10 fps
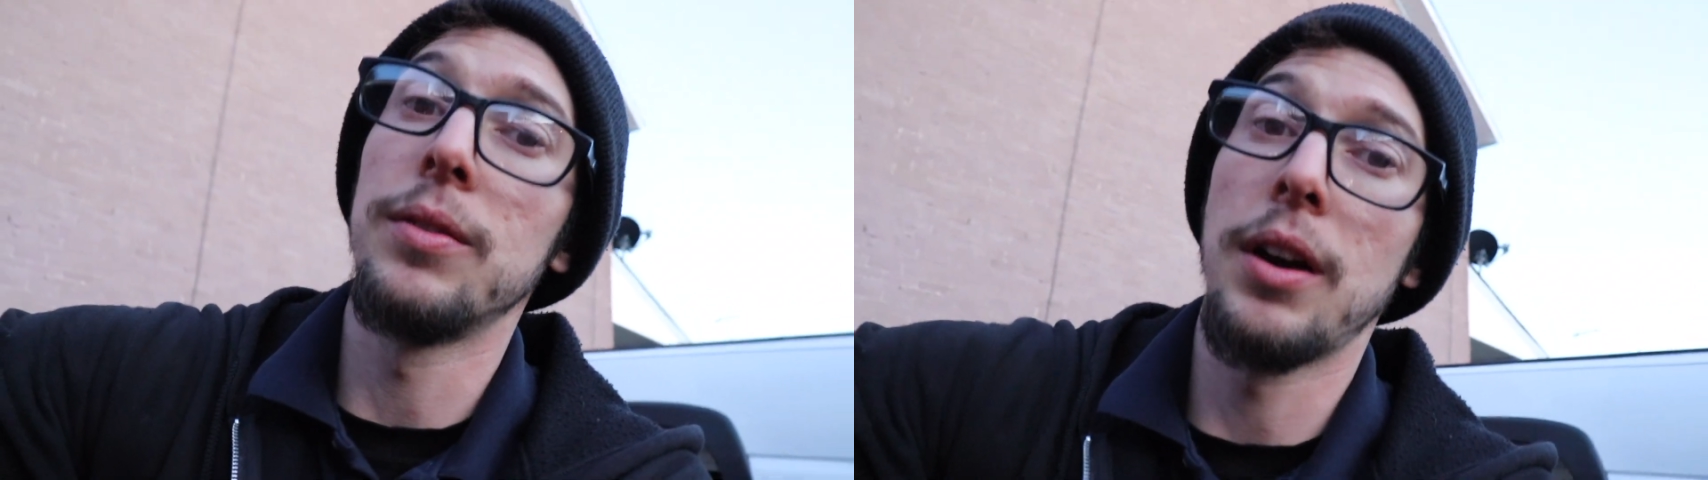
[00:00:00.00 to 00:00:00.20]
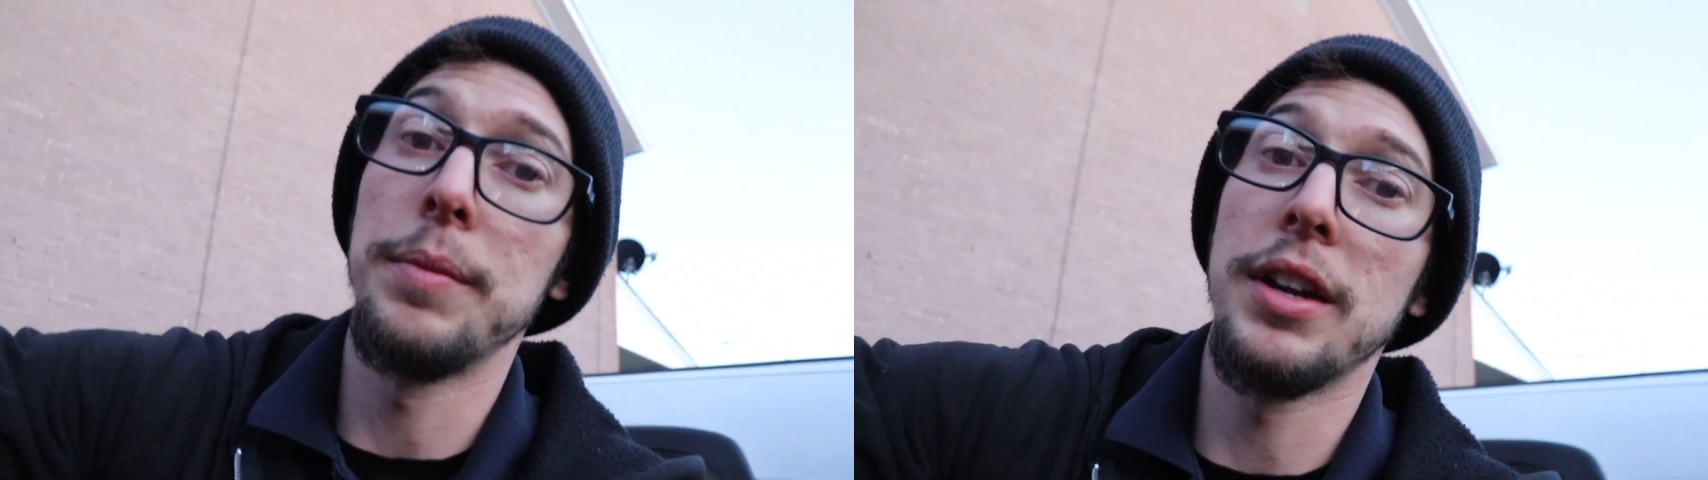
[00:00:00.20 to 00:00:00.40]

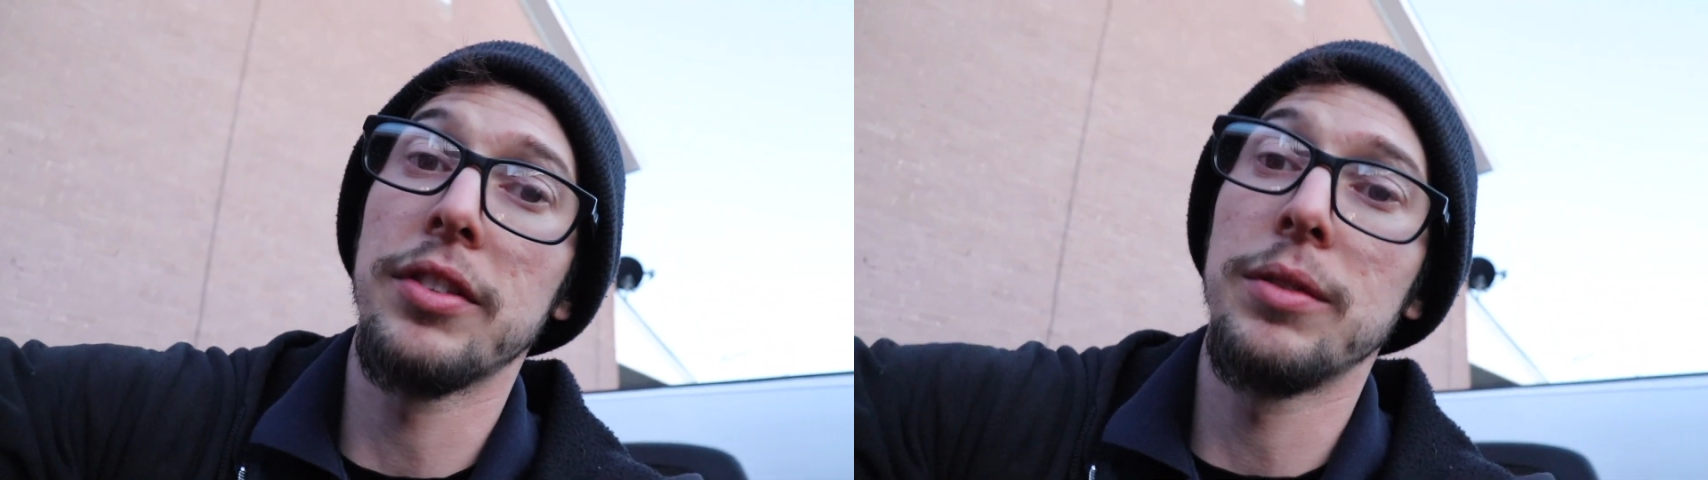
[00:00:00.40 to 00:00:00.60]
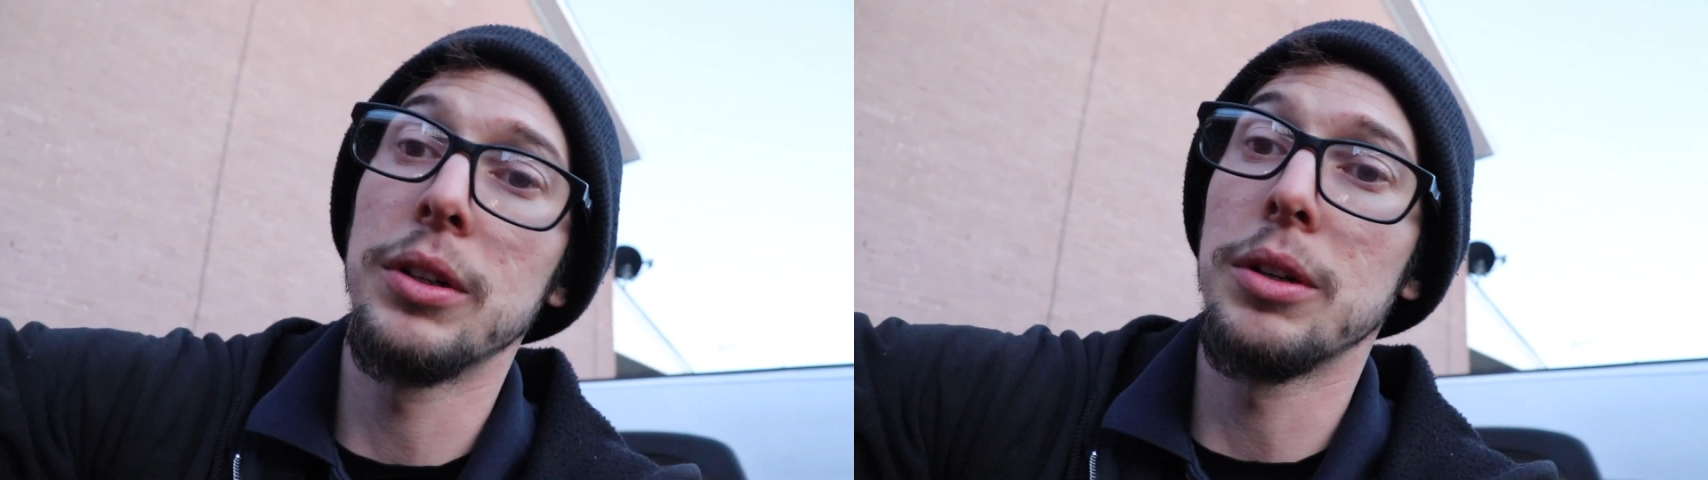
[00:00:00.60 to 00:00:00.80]
I'm
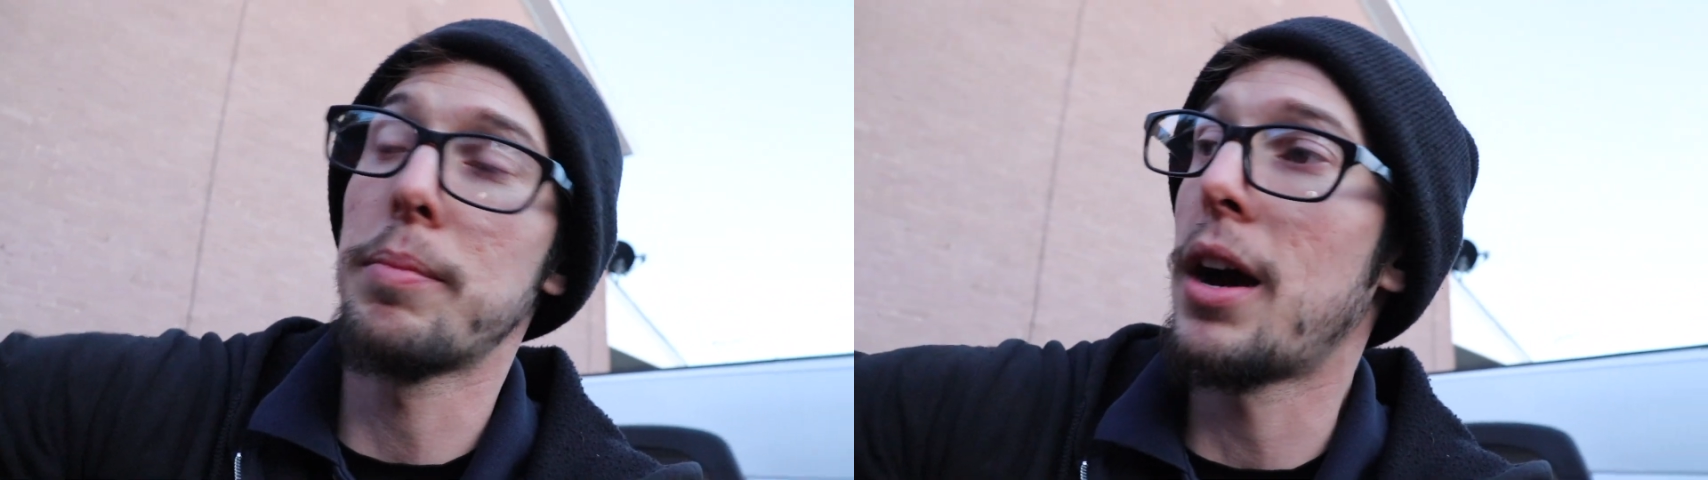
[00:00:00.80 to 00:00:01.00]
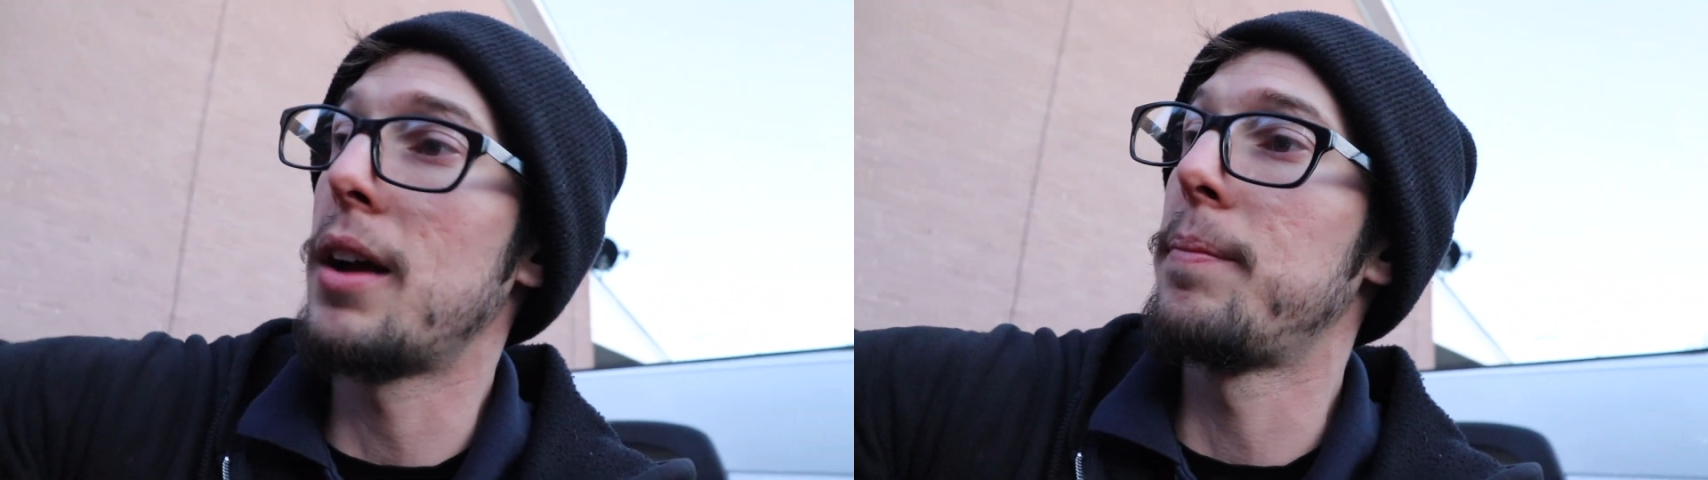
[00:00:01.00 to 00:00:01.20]
definitely willing to
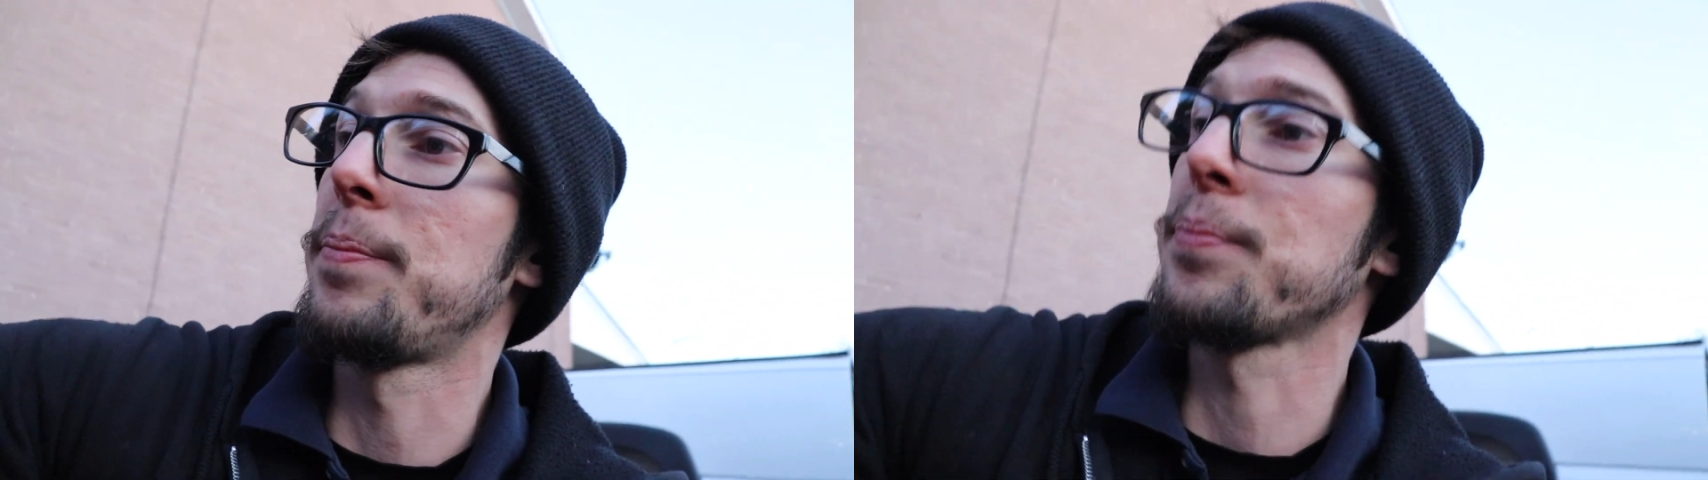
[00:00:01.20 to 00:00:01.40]
buy them.